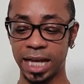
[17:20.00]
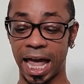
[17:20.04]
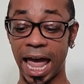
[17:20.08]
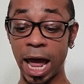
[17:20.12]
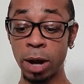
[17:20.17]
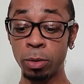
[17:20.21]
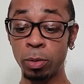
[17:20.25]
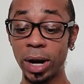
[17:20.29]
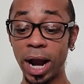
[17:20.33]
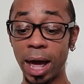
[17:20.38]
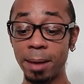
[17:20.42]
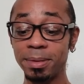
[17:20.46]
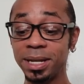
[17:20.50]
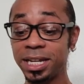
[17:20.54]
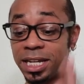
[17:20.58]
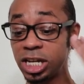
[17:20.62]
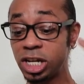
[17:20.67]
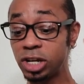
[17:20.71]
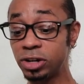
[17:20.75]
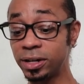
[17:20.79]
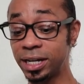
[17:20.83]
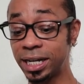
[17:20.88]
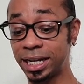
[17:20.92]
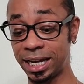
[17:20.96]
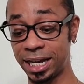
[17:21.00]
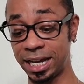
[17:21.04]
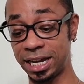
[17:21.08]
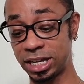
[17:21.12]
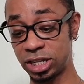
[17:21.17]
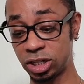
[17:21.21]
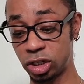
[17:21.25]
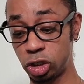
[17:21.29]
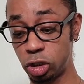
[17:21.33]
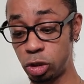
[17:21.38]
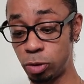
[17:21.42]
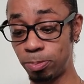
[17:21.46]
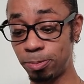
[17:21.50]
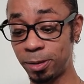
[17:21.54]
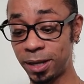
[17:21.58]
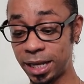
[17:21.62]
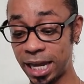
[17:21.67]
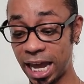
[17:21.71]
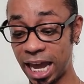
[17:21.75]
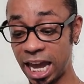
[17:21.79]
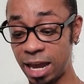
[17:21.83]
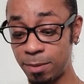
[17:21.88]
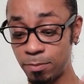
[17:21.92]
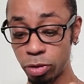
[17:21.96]
And what I'm hearing is you
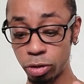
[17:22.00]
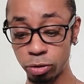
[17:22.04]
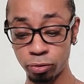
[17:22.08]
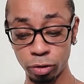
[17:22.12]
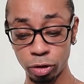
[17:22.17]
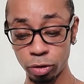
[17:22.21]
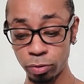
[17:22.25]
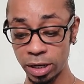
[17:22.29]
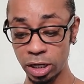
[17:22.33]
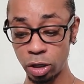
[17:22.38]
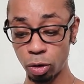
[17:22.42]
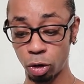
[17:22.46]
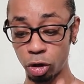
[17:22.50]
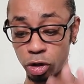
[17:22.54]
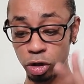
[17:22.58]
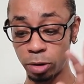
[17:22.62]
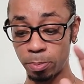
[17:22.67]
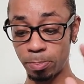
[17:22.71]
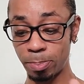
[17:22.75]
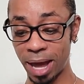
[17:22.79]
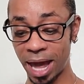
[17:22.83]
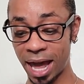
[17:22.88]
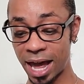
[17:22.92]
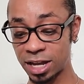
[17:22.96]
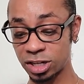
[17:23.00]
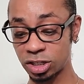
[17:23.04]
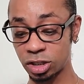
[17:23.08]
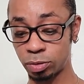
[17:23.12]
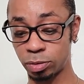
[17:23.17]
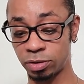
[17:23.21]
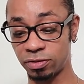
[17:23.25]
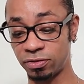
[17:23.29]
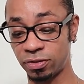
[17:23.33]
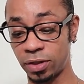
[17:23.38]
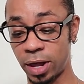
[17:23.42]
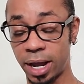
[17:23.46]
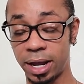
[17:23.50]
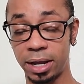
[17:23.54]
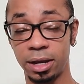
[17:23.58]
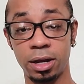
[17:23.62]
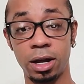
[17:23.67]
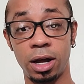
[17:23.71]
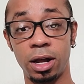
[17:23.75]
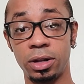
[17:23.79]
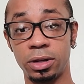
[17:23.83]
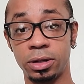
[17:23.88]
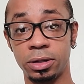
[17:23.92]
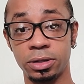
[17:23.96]
came through it or you passed with flying
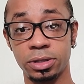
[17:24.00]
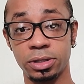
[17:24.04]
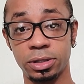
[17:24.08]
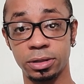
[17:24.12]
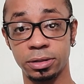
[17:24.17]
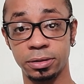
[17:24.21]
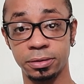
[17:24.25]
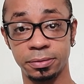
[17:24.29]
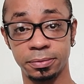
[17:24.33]
colors.